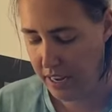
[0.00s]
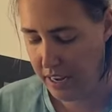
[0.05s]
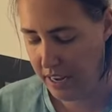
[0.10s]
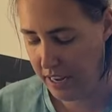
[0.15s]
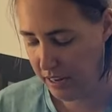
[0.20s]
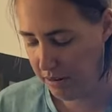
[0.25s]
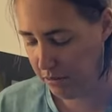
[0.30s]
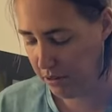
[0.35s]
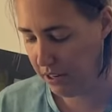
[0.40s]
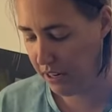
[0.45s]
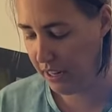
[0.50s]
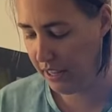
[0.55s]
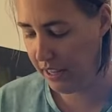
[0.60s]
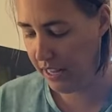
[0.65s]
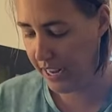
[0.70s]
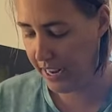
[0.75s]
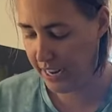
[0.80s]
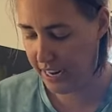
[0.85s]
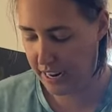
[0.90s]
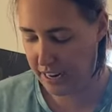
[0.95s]
And I'm going to
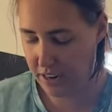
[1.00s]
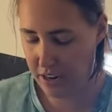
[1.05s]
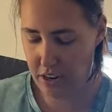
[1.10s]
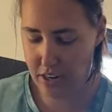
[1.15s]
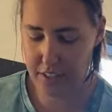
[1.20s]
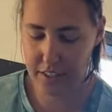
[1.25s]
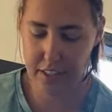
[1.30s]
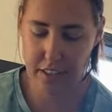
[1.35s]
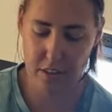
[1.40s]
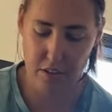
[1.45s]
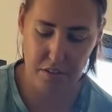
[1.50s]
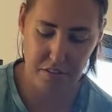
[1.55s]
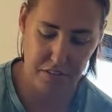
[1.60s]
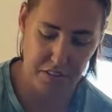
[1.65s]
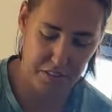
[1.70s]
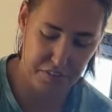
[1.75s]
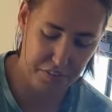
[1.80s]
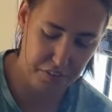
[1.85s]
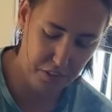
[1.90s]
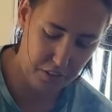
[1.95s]
lay that nicely over
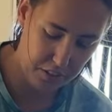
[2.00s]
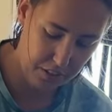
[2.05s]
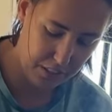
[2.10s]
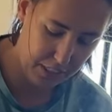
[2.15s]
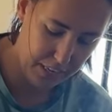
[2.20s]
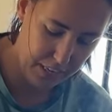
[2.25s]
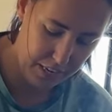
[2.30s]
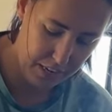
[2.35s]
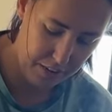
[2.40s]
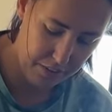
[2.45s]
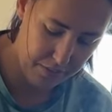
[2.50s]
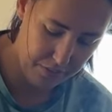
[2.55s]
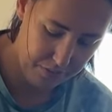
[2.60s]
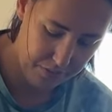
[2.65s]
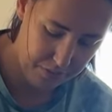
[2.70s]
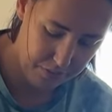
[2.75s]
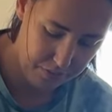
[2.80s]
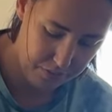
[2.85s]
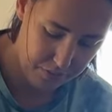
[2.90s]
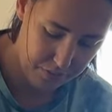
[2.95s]
the first layer.
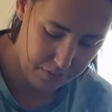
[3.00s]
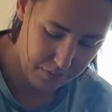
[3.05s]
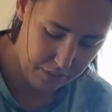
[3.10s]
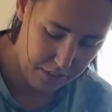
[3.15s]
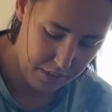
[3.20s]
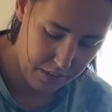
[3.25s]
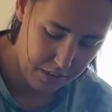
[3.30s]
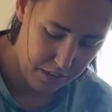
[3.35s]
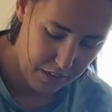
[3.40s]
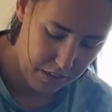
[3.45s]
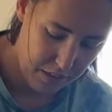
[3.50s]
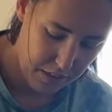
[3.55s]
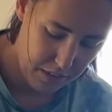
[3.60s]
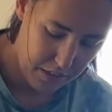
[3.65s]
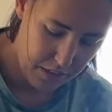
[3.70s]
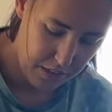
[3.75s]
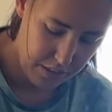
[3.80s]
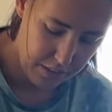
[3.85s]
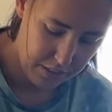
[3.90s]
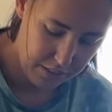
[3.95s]

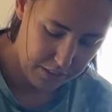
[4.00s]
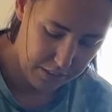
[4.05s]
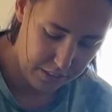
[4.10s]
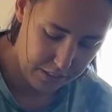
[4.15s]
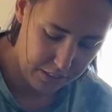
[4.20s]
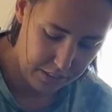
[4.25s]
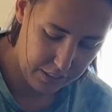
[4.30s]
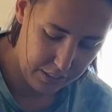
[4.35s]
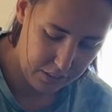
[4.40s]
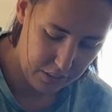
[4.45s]
See?